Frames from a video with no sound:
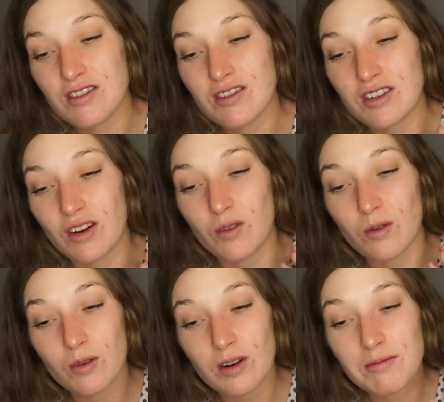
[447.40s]
So
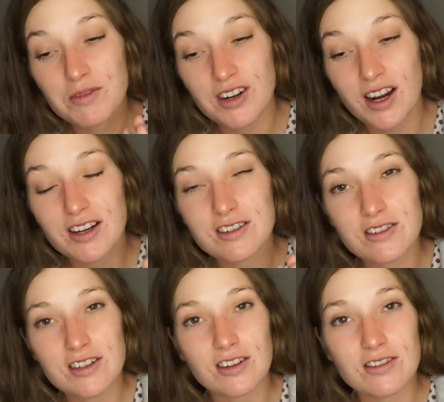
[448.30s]
all I'm trying
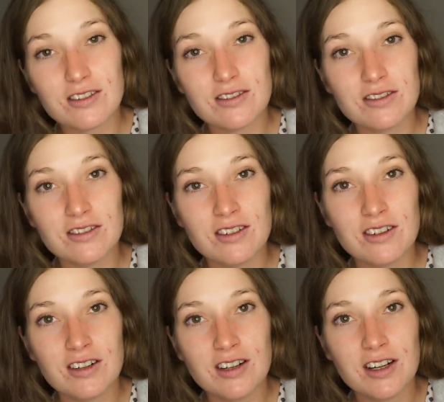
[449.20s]
to tell you
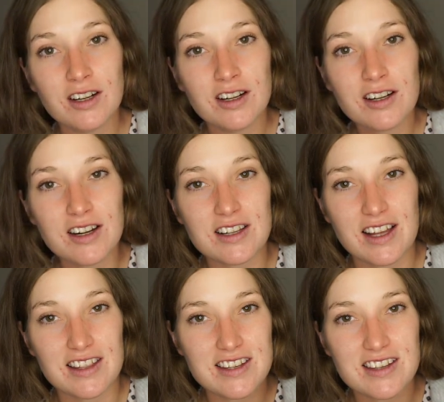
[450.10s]
is
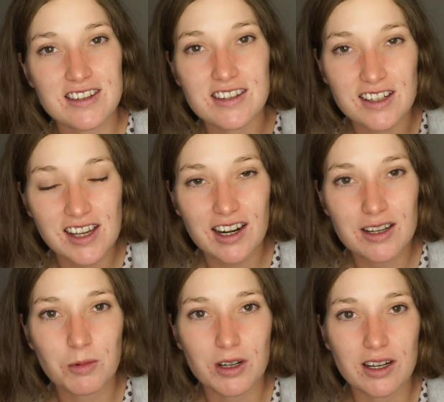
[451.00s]
that this is
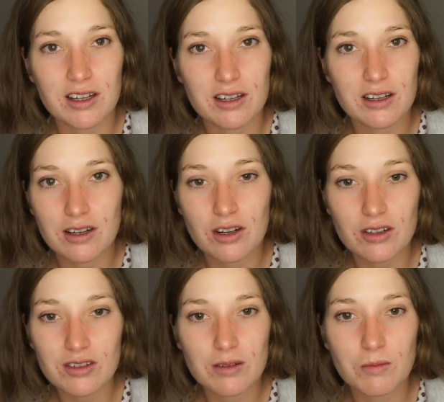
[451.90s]
exactly what I did.
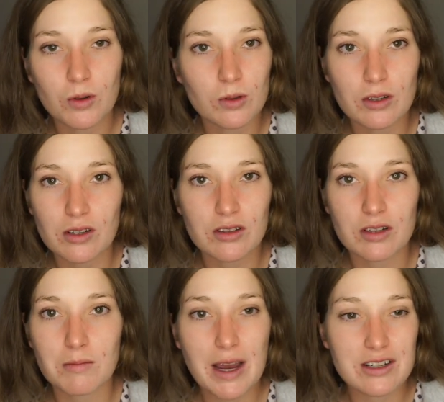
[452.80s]
Nothing more,
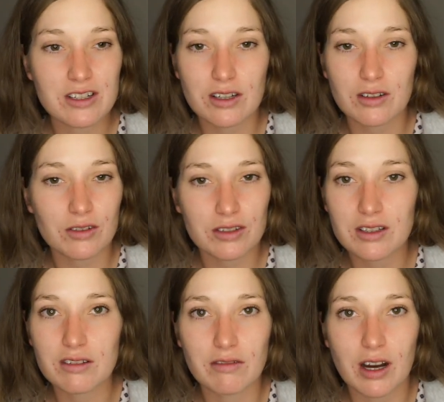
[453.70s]
nothing magic, nothing
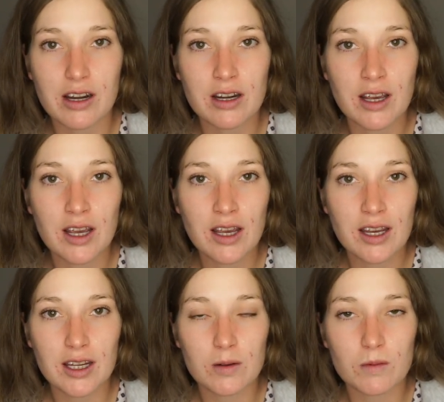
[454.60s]
divine.
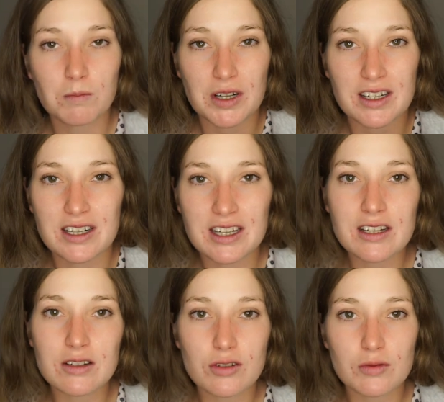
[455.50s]
But it
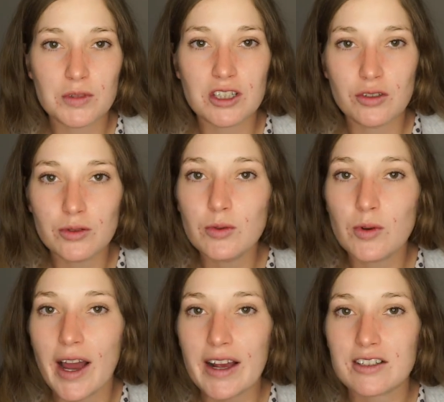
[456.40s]
needs to be
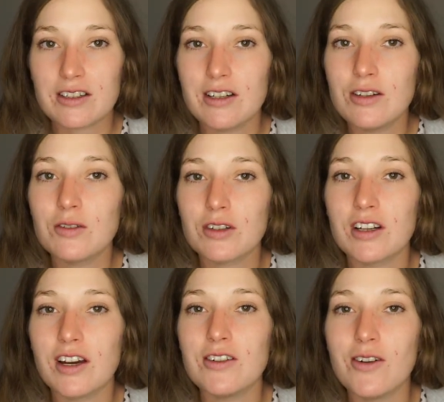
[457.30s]
you actually
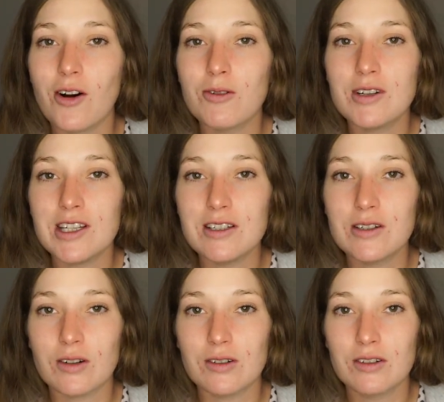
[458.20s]
looking at your own
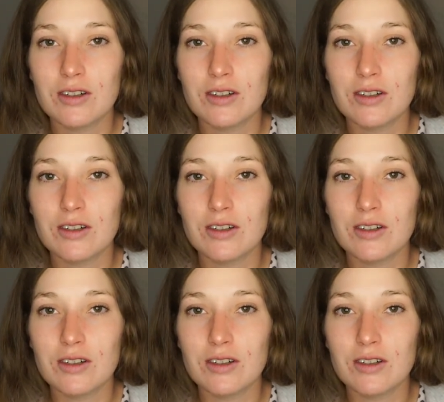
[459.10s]
ego